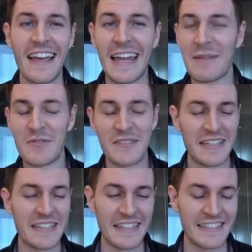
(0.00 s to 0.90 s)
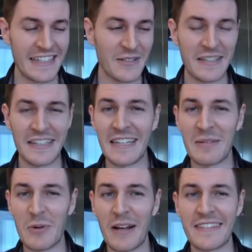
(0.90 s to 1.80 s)
I'm just continually
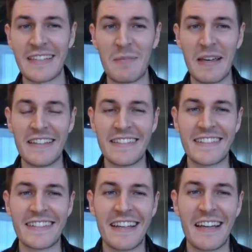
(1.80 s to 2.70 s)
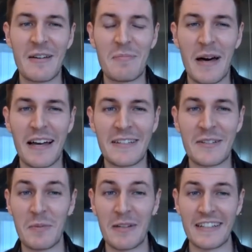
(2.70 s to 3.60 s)
impressed and amazed by your
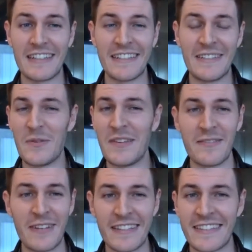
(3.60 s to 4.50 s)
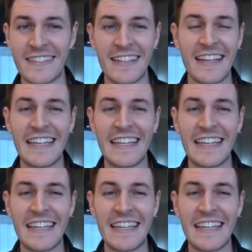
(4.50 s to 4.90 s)
ability to do these events,